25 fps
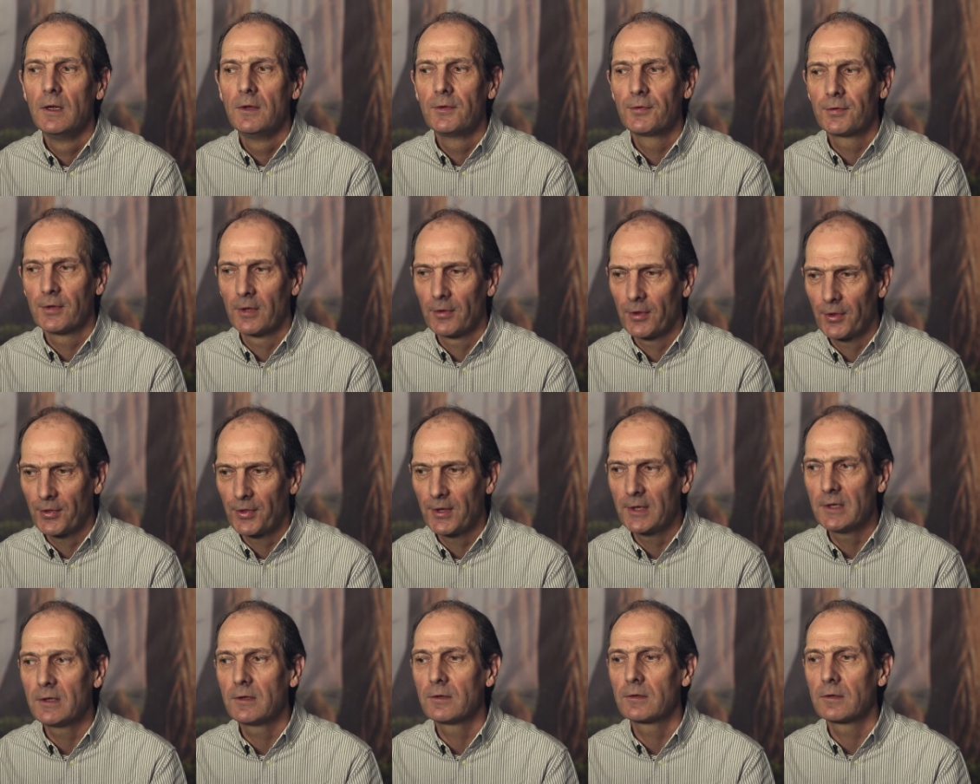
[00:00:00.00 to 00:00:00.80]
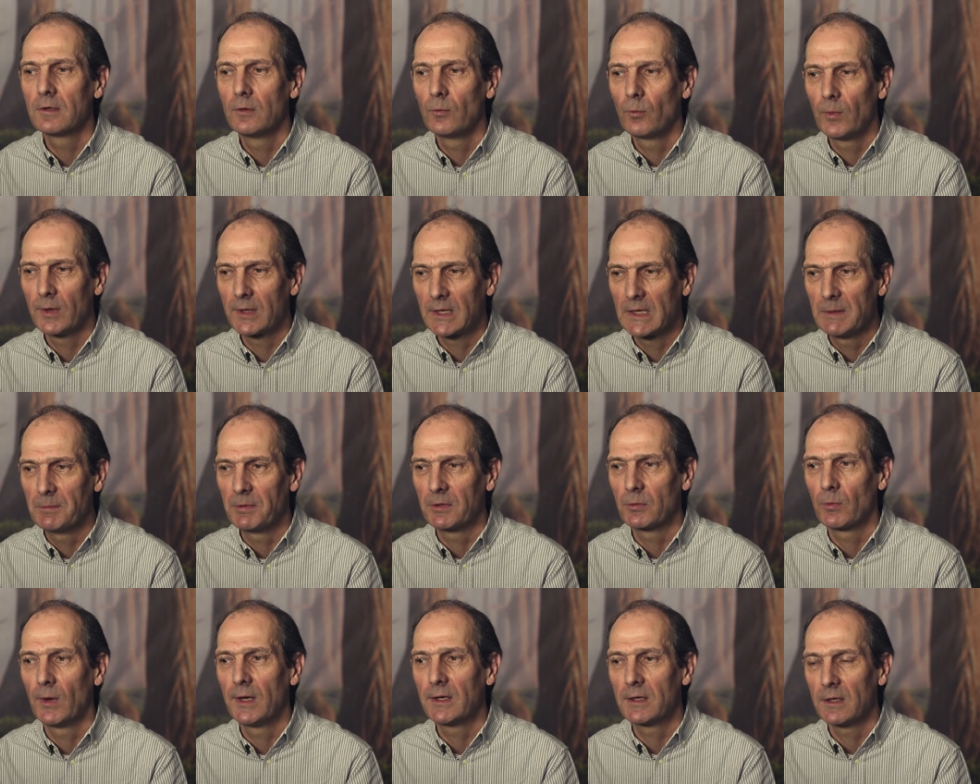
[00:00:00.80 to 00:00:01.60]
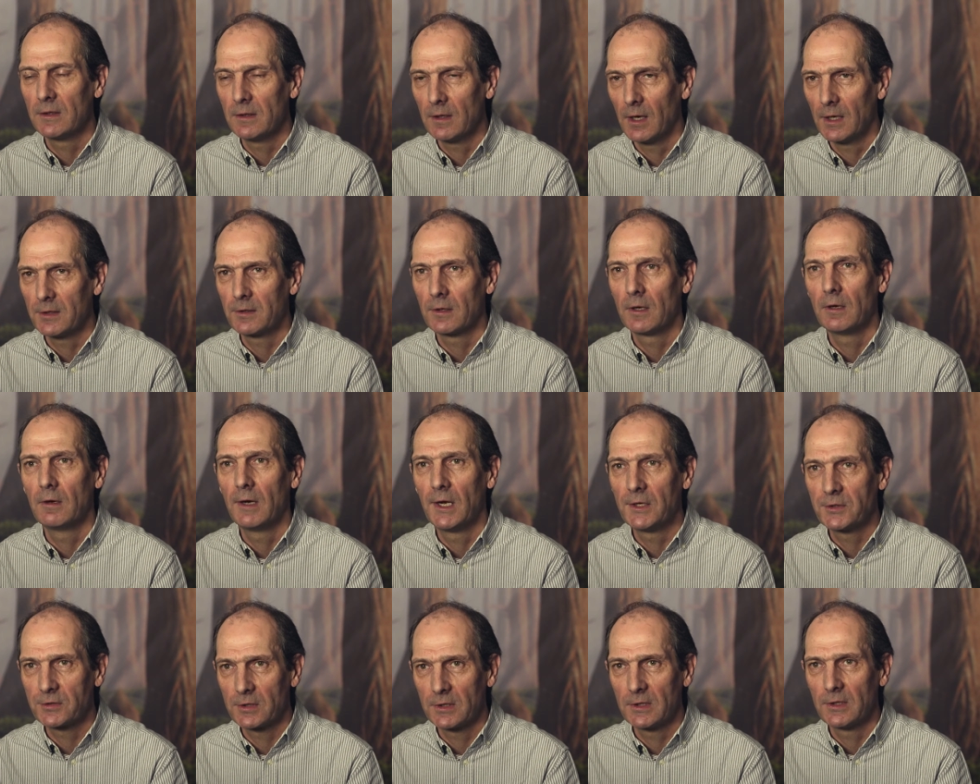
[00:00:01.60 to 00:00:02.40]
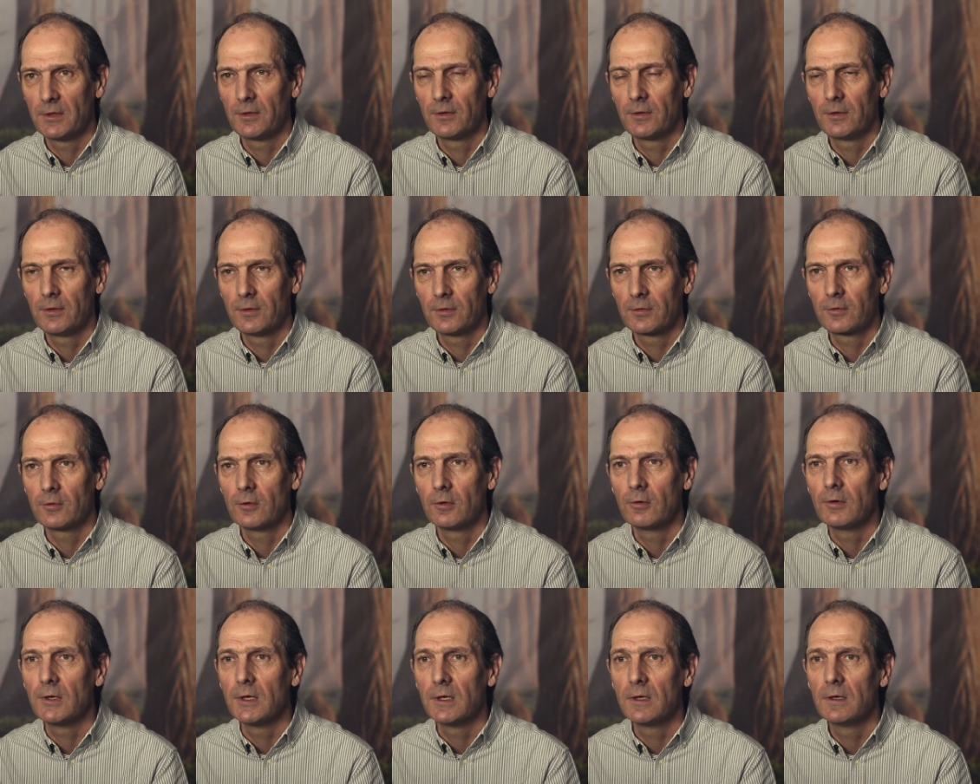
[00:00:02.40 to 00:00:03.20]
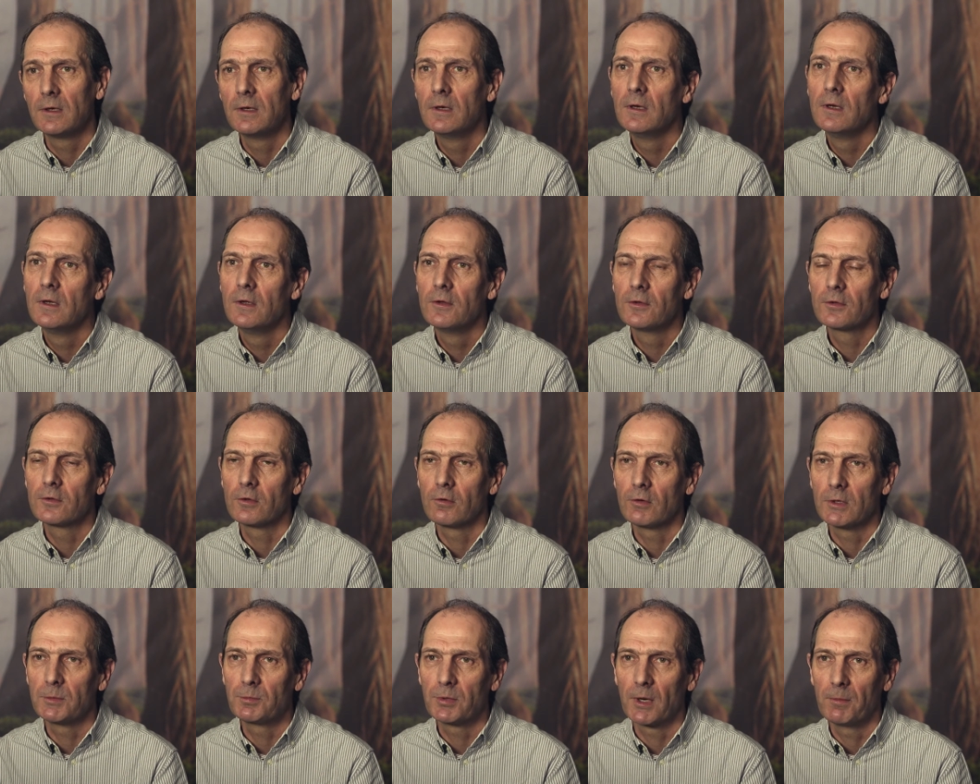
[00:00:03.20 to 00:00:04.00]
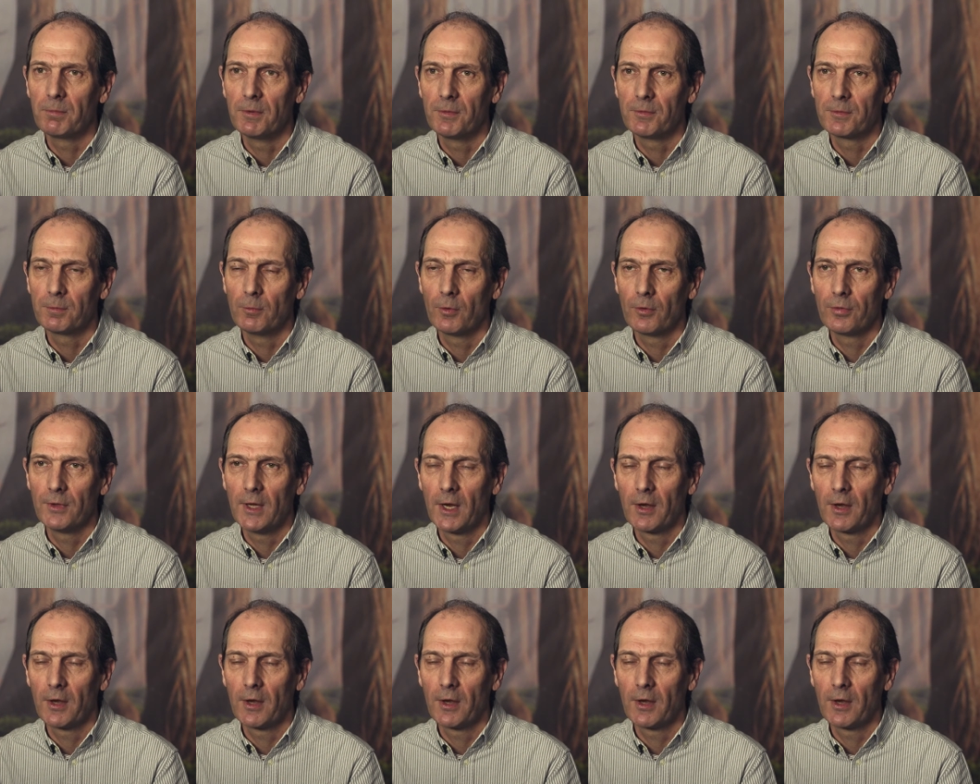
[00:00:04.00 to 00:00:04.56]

So the things that keep us awake at night are actually story, story problems more than